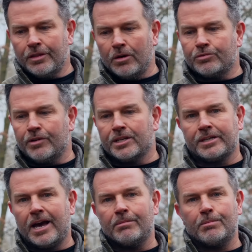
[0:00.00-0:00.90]
those rigs
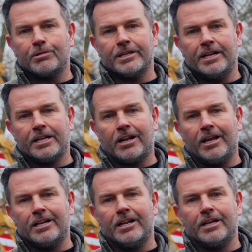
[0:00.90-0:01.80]
can be presented
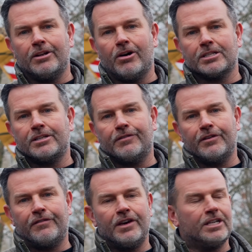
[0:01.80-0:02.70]
cleanly and nicely for
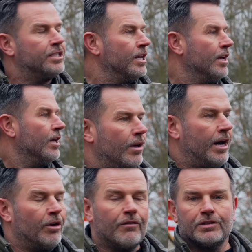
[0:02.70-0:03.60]
the fish.
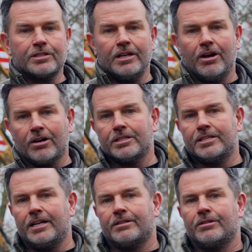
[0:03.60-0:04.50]
And obviously, like I
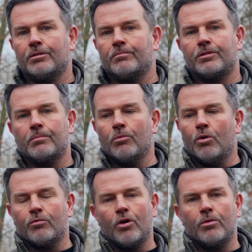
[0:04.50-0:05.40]
said, the
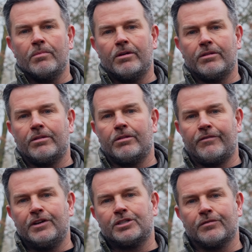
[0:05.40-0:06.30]
more room that the
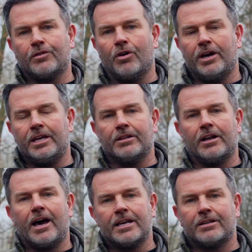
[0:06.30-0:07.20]
fish have got in the
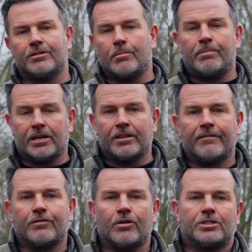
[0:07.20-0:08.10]
lake, the bigger
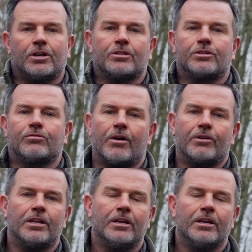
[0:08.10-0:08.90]
they've got a chance of growing.